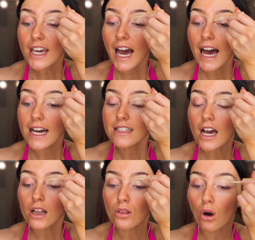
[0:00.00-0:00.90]
had
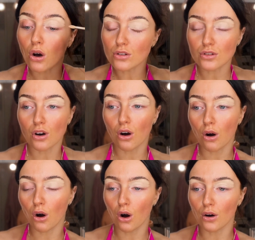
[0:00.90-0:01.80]
a lot
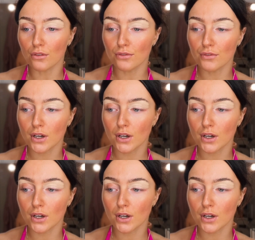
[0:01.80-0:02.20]
of